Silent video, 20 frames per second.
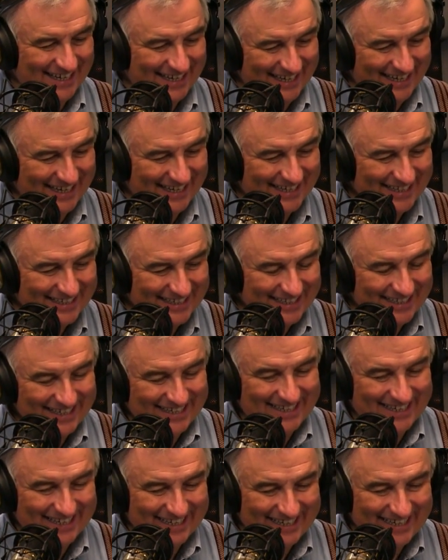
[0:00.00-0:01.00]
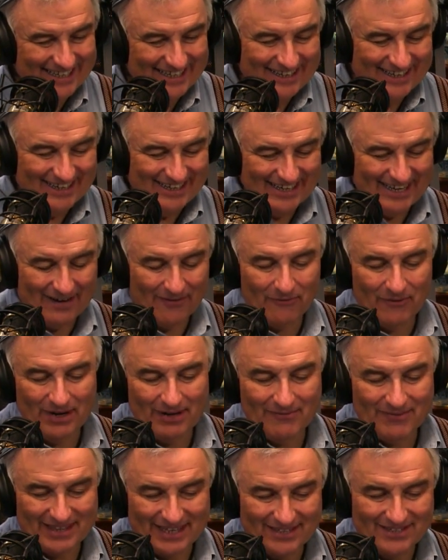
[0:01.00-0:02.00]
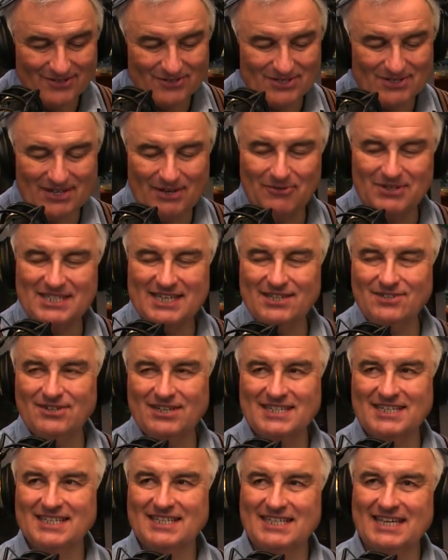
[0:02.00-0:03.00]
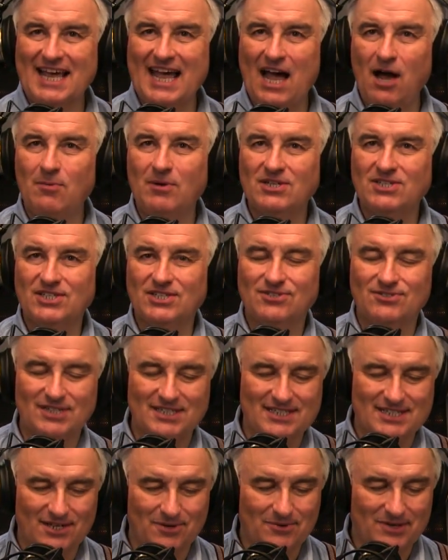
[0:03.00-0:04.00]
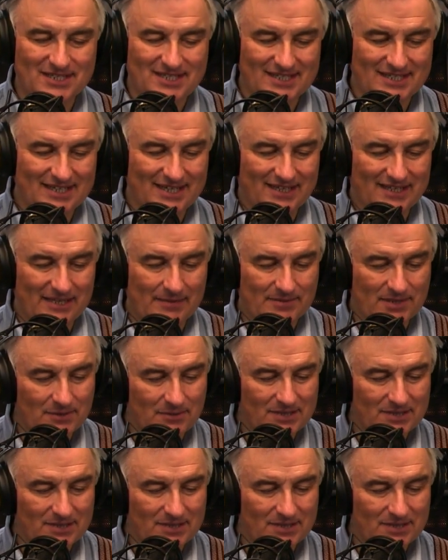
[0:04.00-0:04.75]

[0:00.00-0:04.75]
am. Yeah, it was interesting to see how much interest there was in the eclipse.